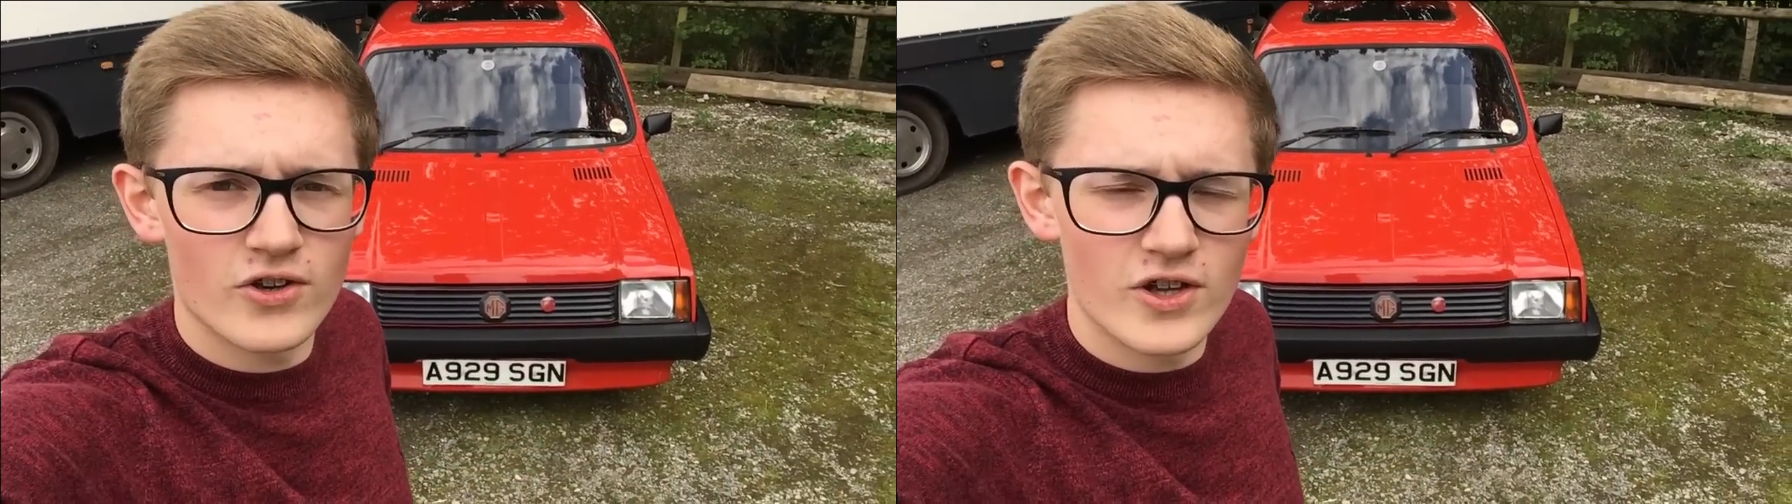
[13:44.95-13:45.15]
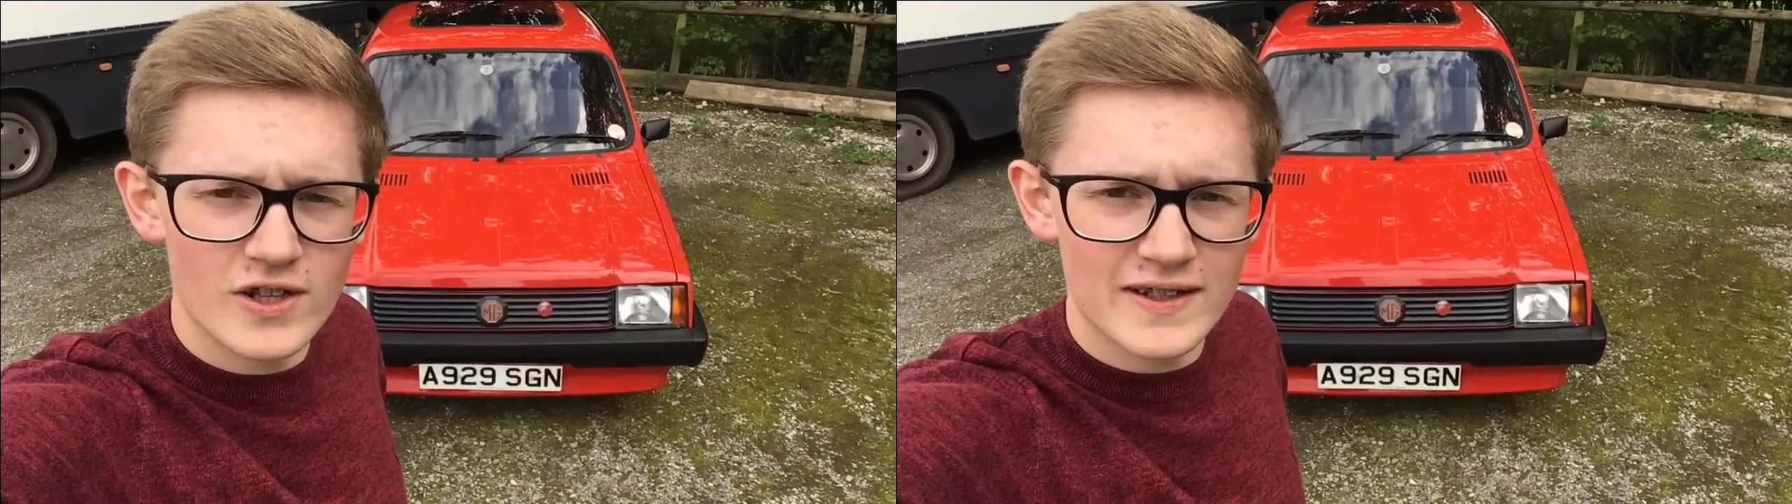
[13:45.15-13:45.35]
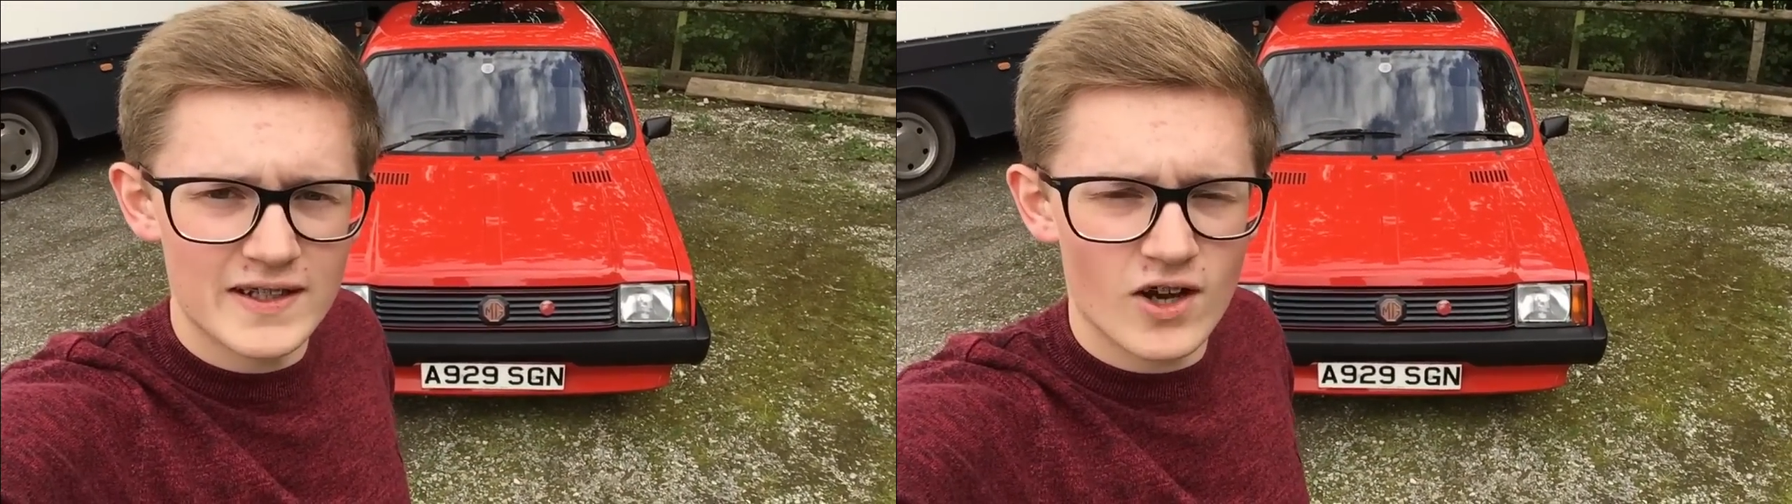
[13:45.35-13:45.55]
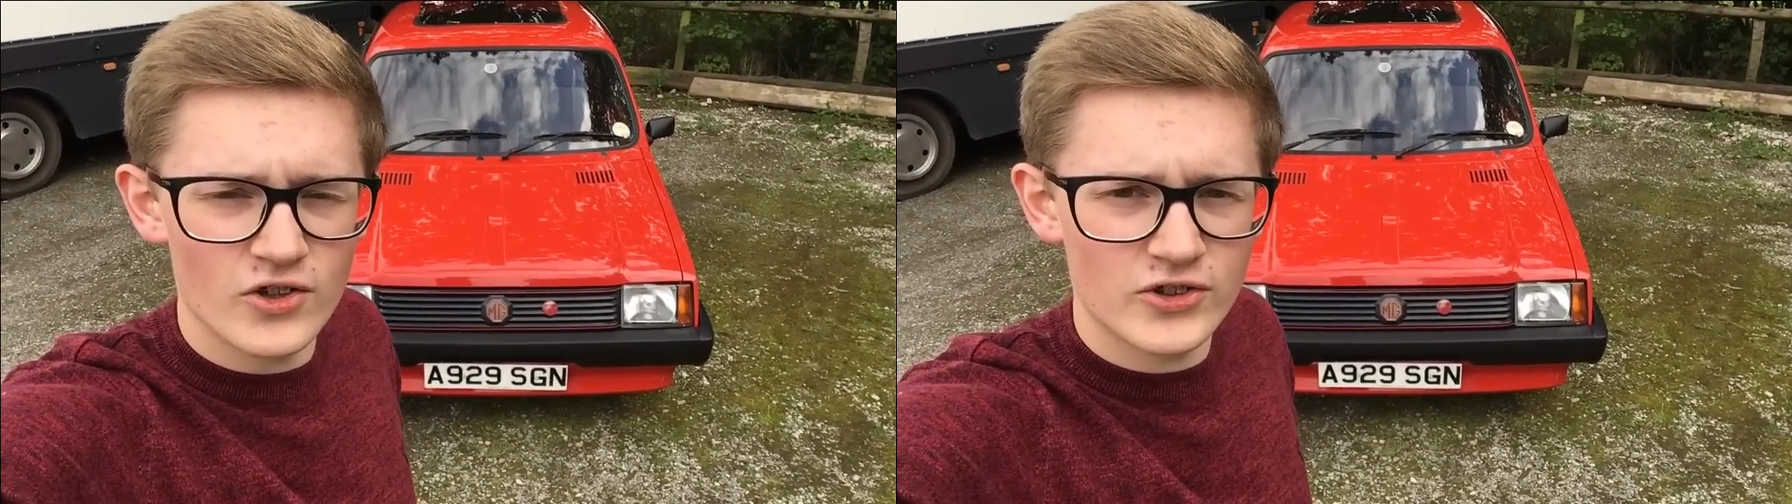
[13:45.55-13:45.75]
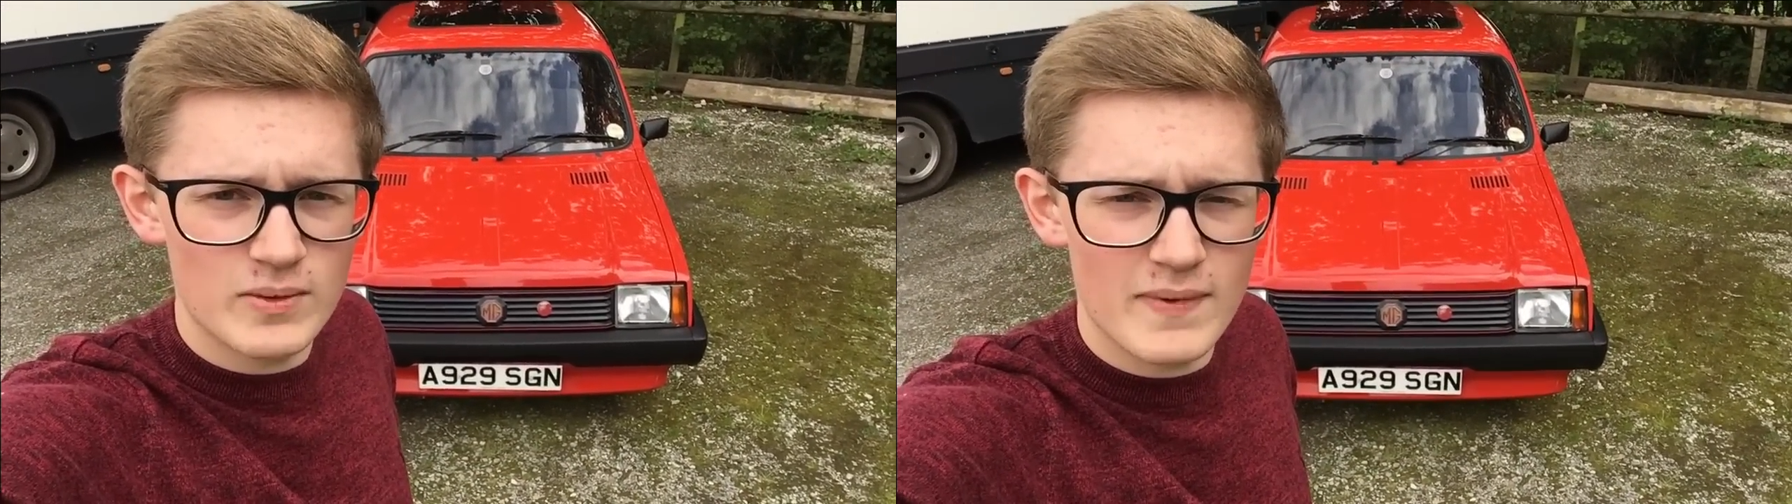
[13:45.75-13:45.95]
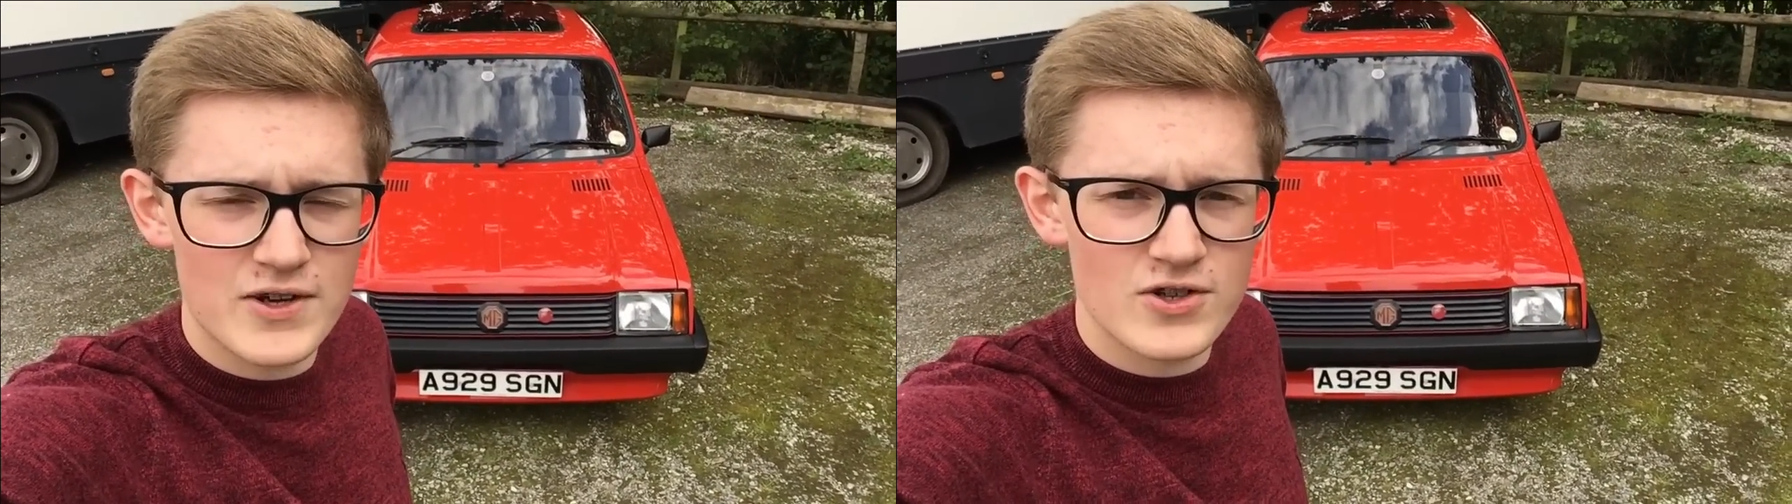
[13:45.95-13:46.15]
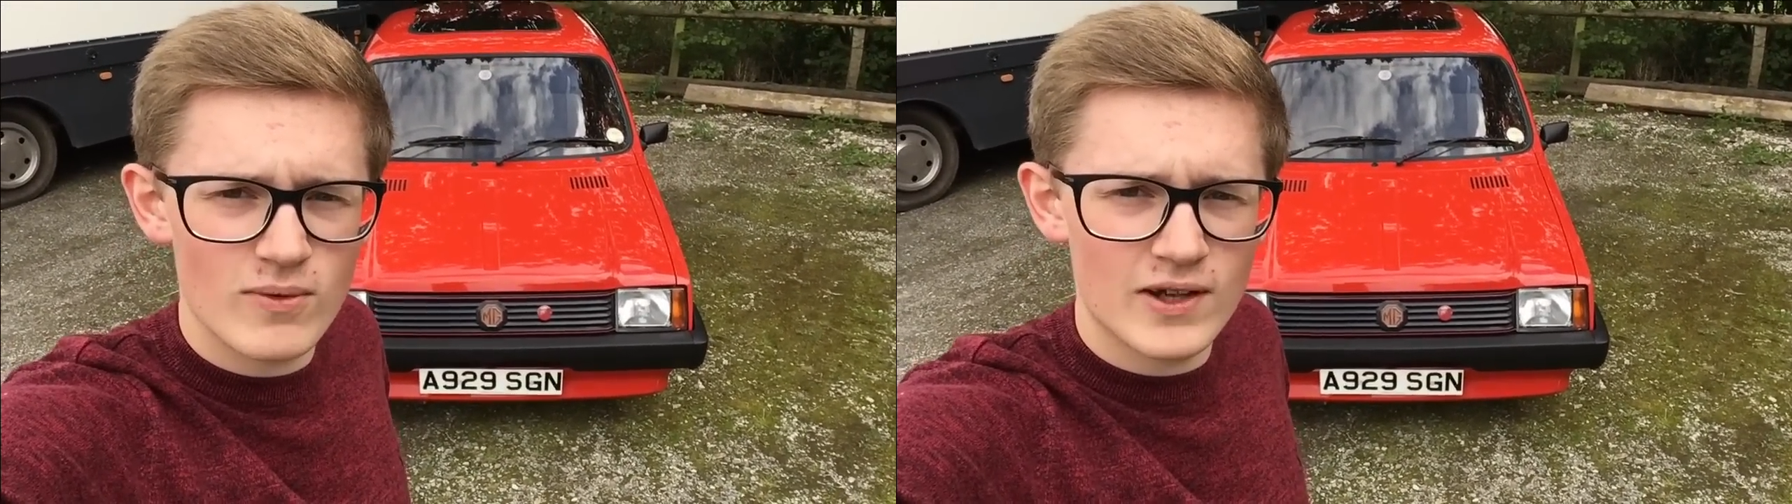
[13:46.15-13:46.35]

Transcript: an early Austin Metro,